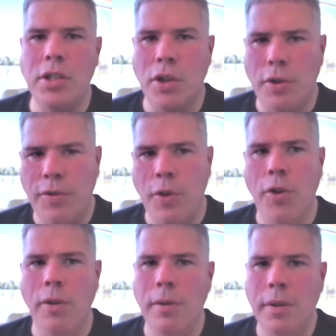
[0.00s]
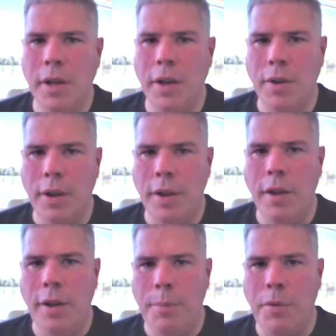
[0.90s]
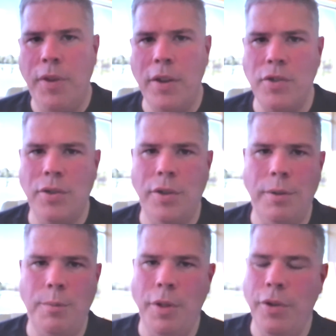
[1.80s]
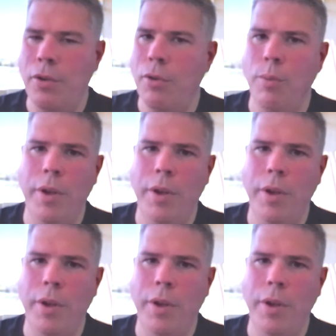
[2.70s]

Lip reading: So if you're, a professional, whether you're a